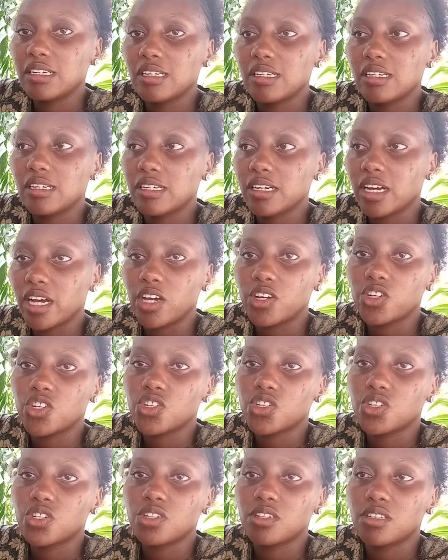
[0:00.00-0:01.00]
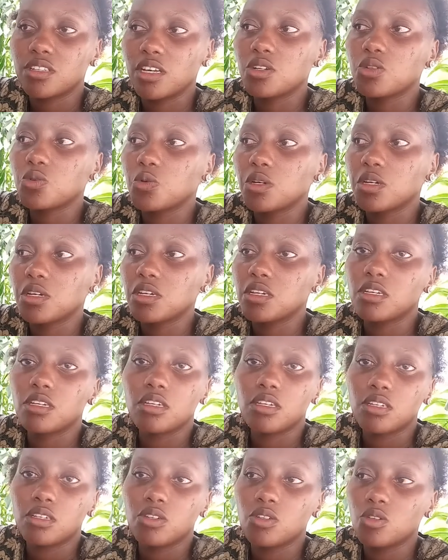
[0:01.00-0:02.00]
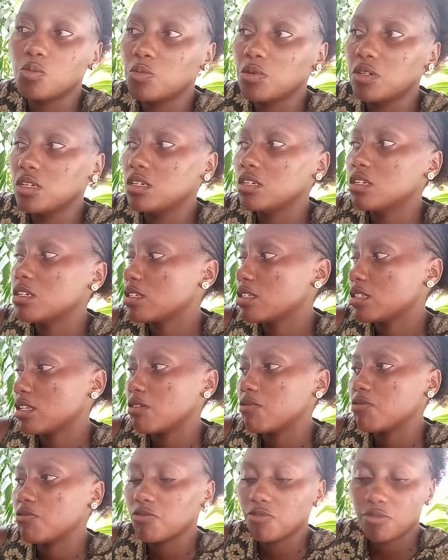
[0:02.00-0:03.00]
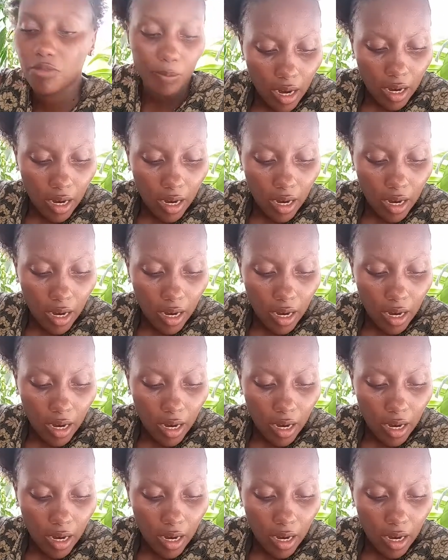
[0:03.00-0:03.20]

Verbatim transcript: uh, cash. That way you be safe.